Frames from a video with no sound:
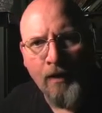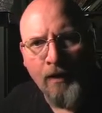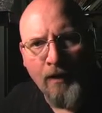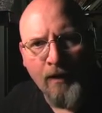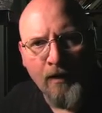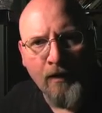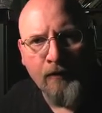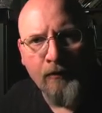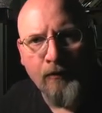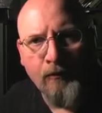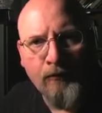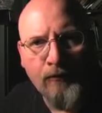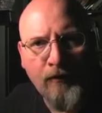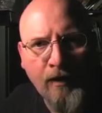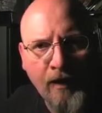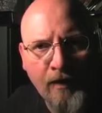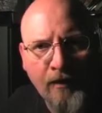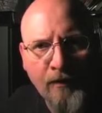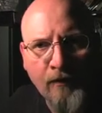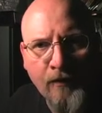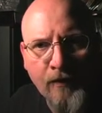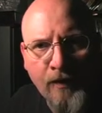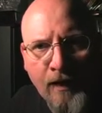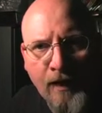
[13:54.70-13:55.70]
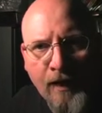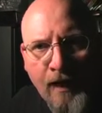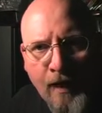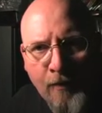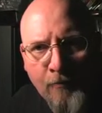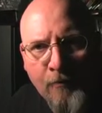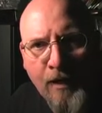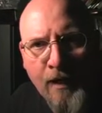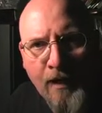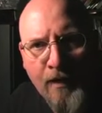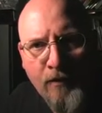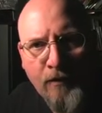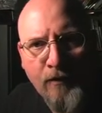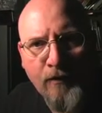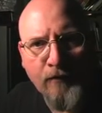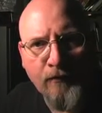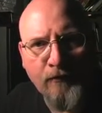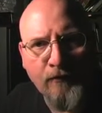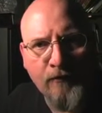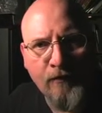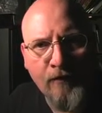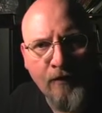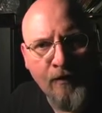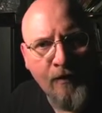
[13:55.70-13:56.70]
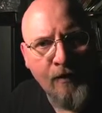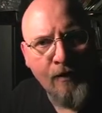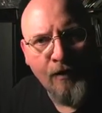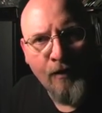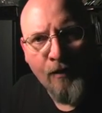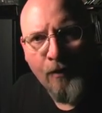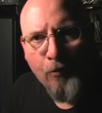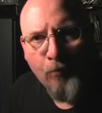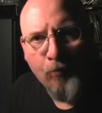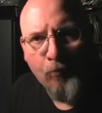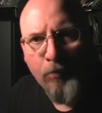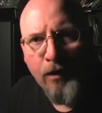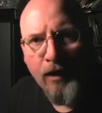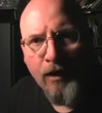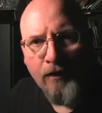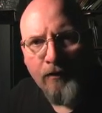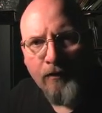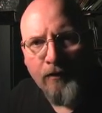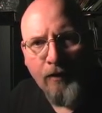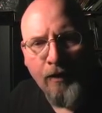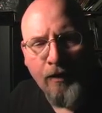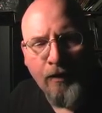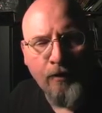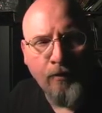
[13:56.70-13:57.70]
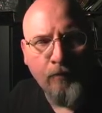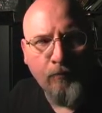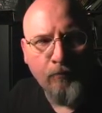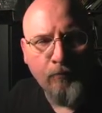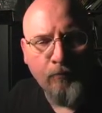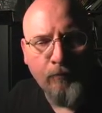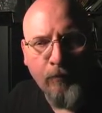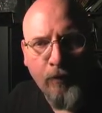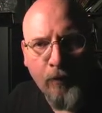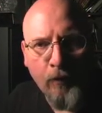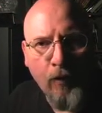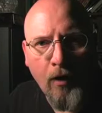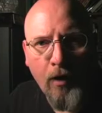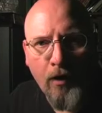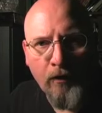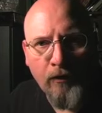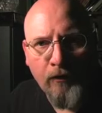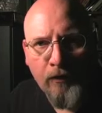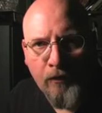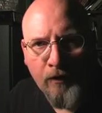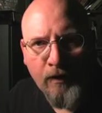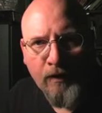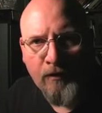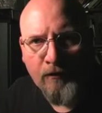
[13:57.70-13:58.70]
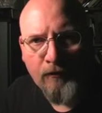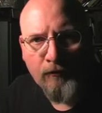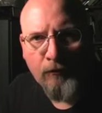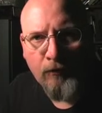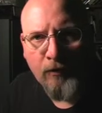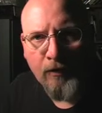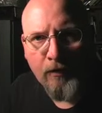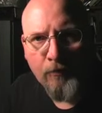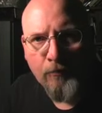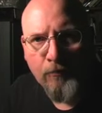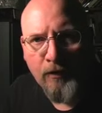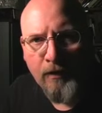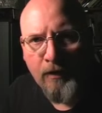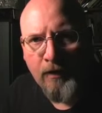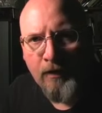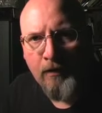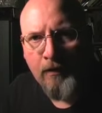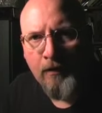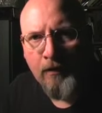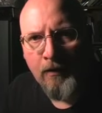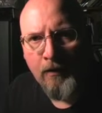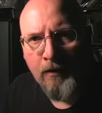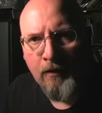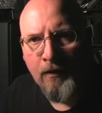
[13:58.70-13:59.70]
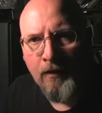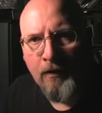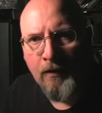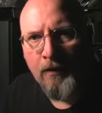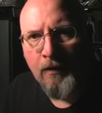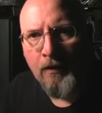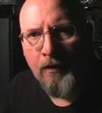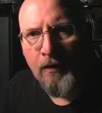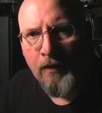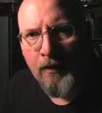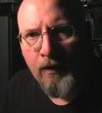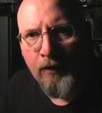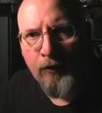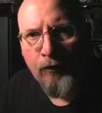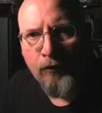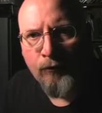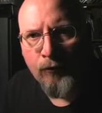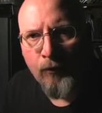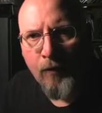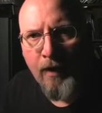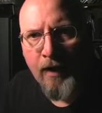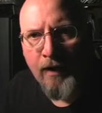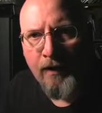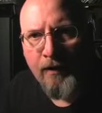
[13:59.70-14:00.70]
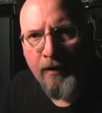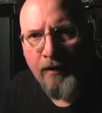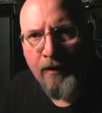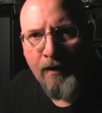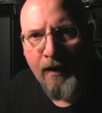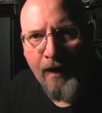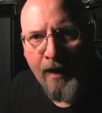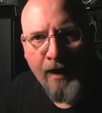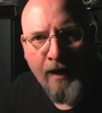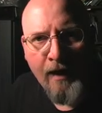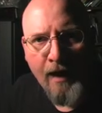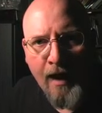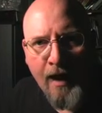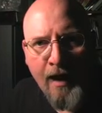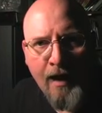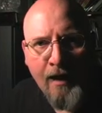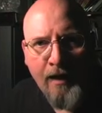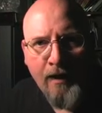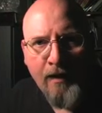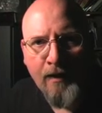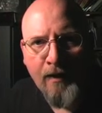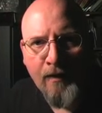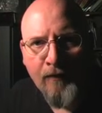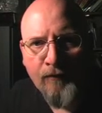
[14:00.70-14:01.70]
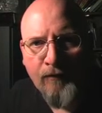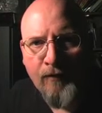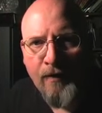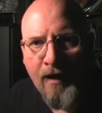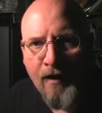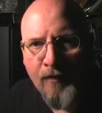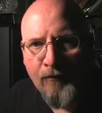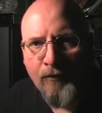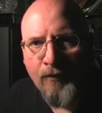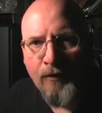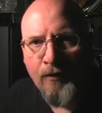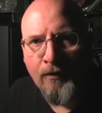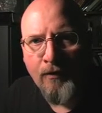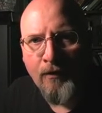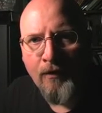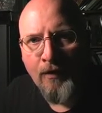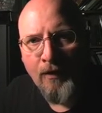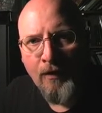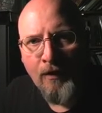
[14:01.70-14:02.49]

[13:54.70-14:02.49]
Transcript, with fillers: understanding that I am an atheist. But um, they're all they're inextricably intertwined, and and I have never